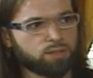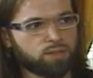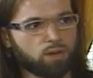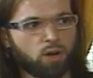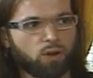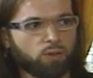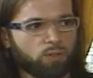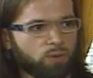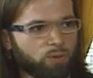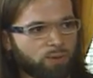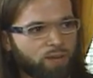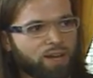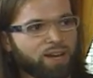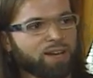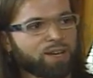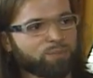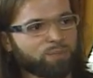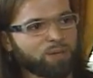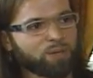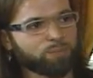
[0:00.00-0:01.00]
although that
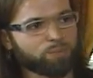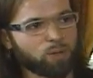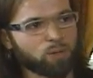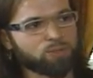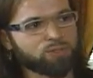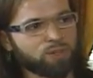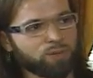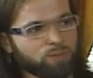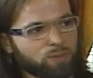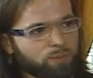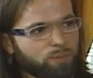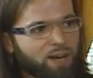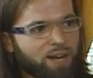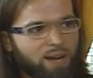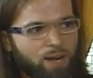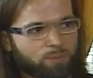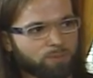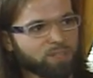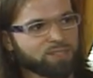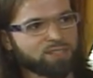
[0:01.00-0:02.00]
had been imposed on me by
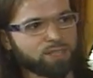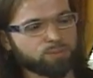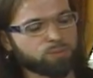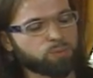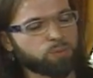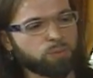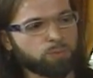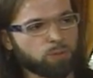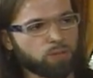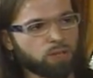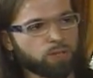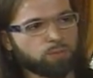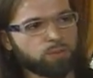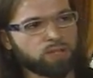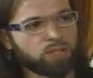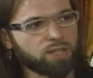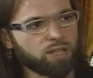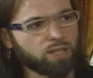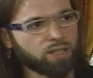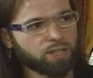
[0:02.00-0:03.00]
how many times people had
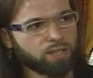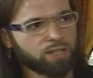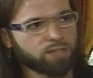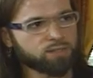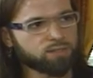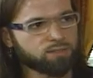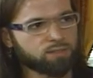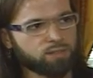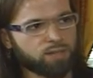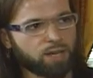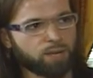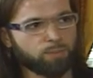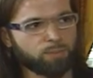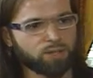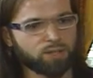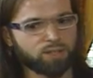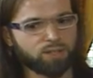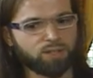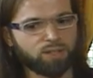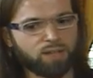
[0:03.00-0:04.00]
been yelling it at
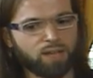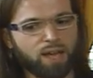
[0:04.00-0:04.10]
me,